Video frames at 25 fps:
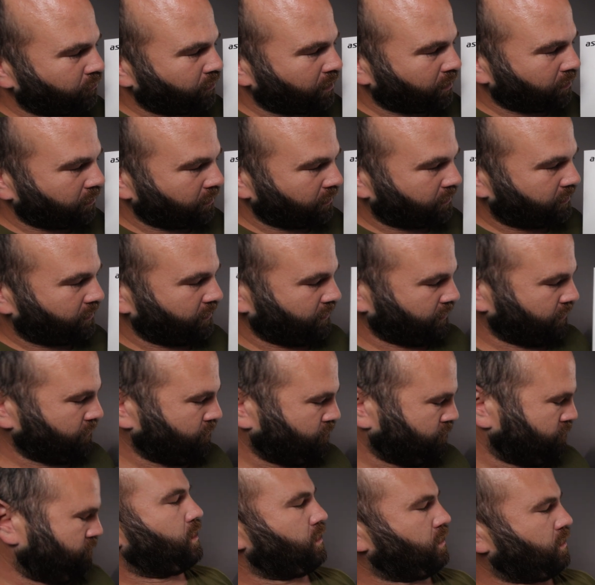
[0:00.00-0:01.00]
warranty.
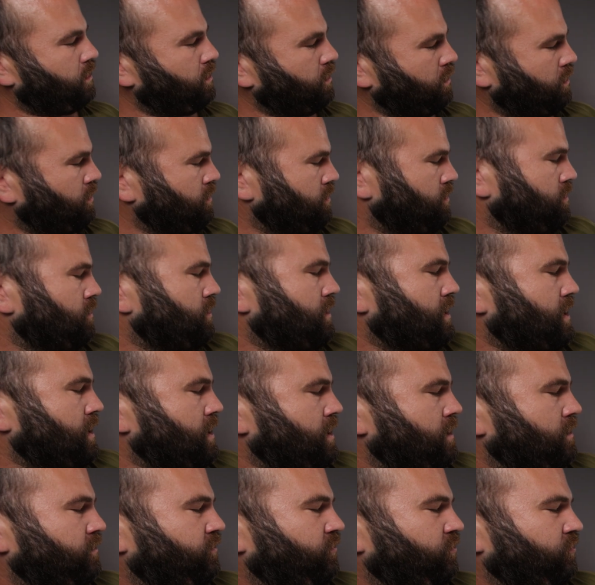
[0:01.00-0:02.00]

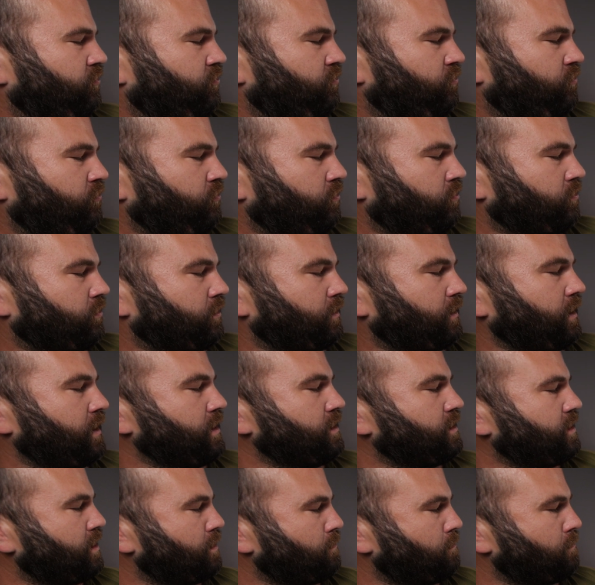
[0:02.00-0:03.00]
Asustor
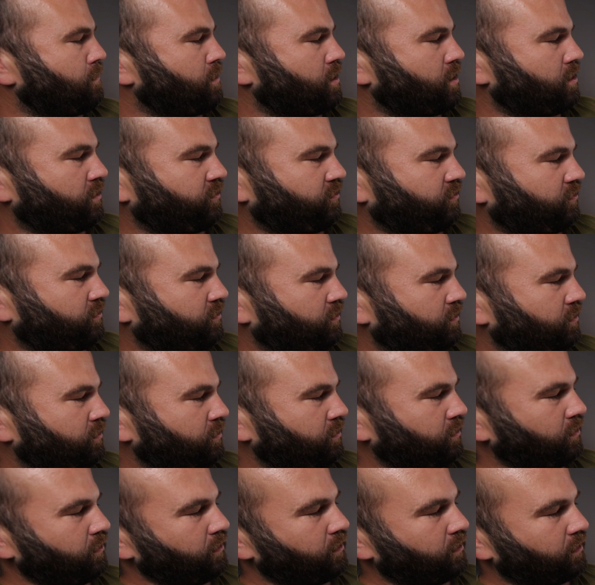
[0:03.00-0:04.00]
Data
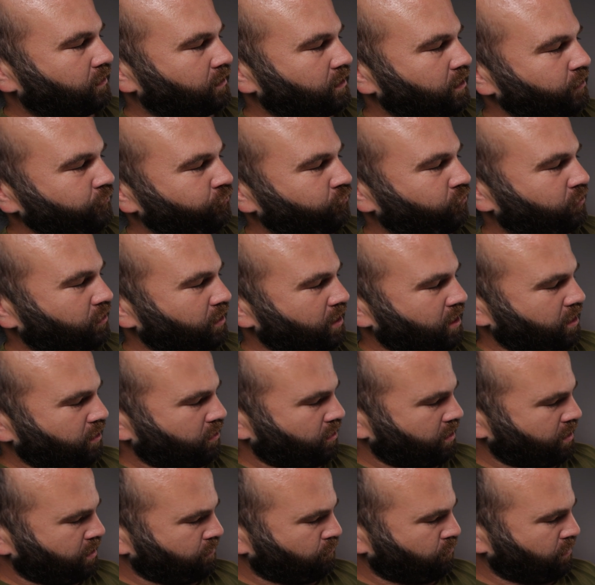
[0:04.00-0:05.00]
Master,
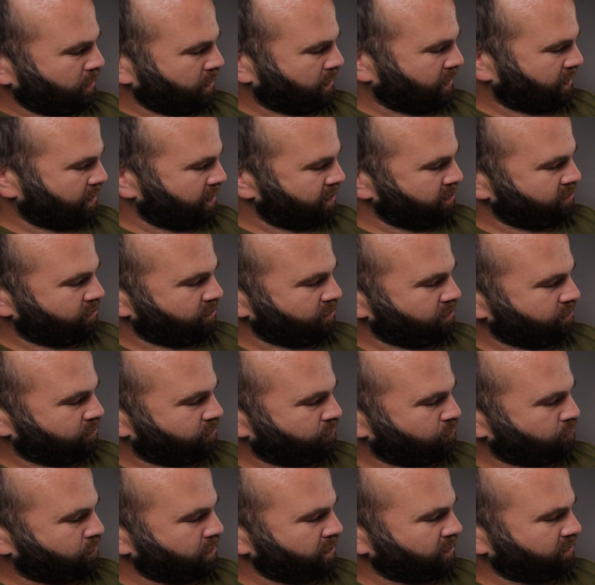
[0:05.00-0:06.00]
lifestyle
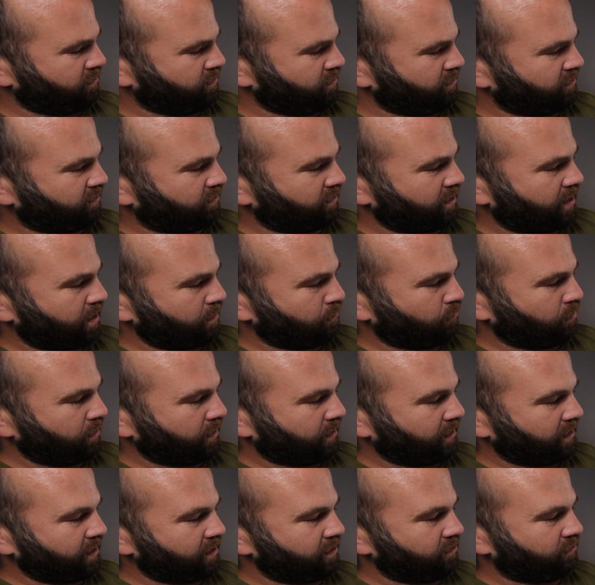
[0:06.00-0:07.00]
applications, business
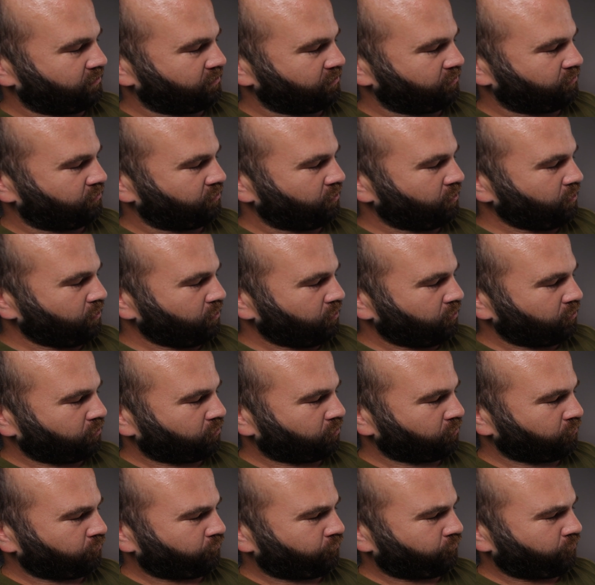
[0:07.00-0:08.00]
applications,
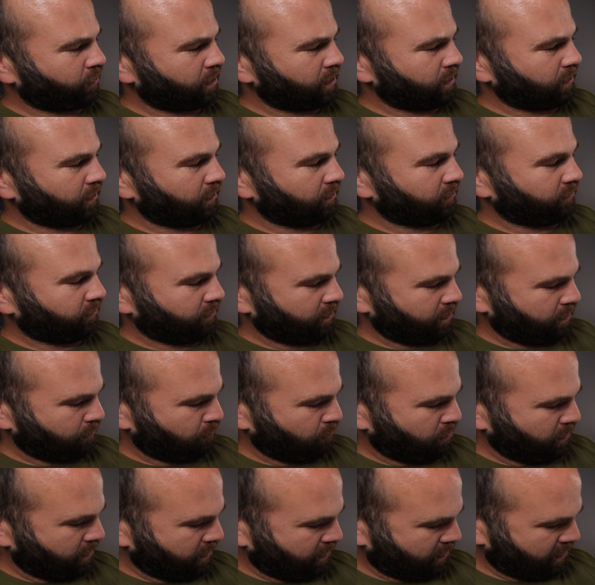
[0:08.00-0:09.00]
surveillance
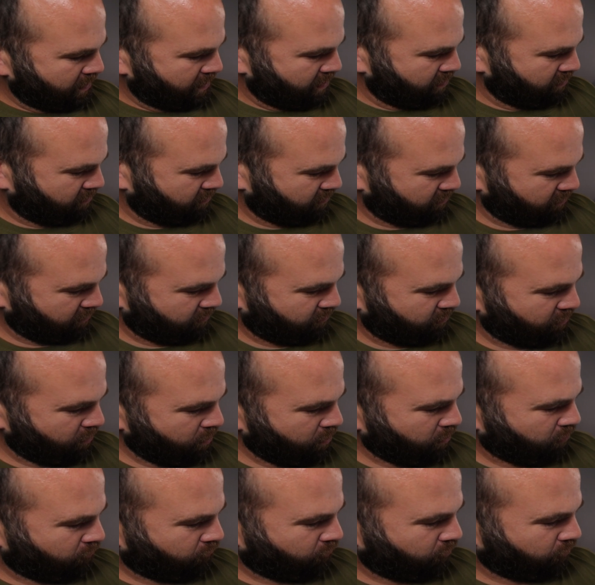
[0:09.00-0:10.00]
applications,
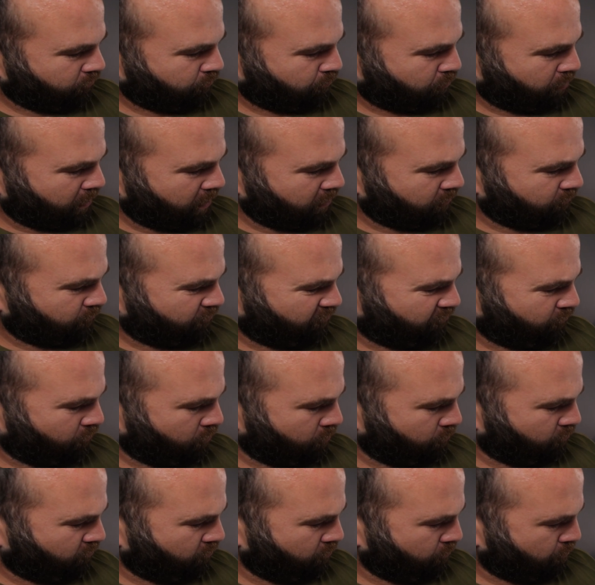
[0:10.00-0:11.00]

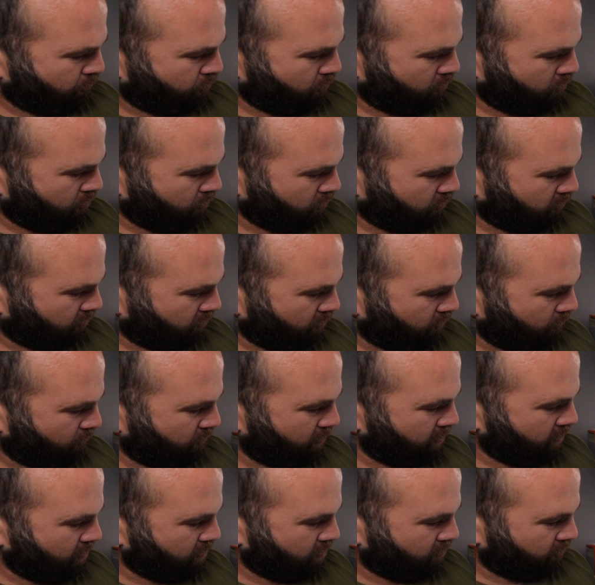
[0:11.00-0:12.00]
cross-platform support, so
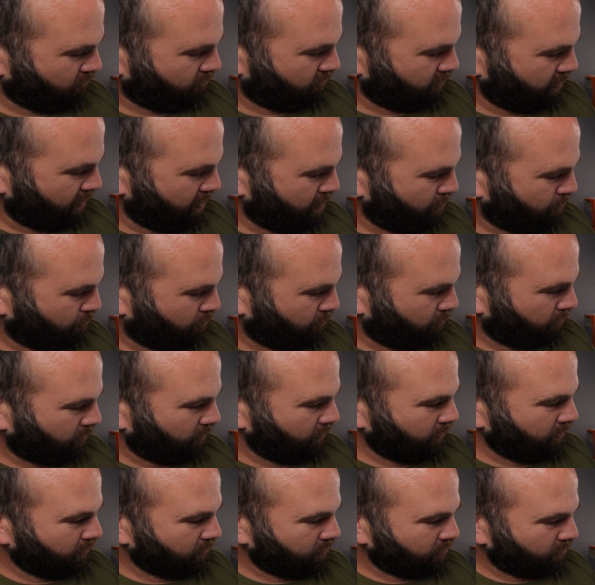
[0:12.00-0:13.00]
Windows, Apple,
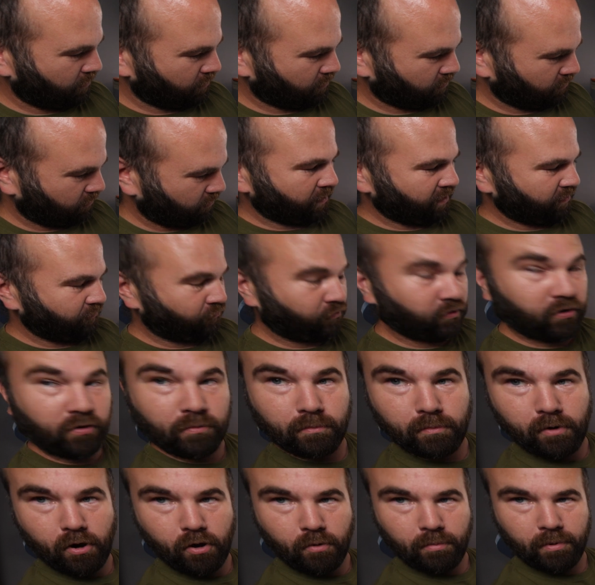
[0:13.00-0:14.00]
Linux, even a
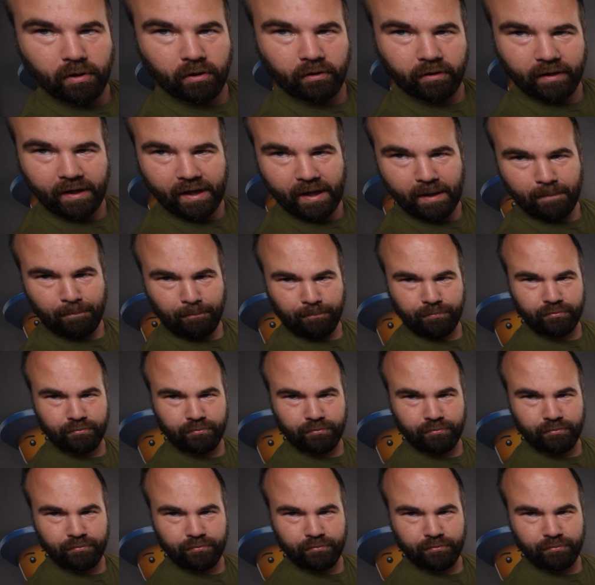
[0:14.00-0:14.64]
mobile app.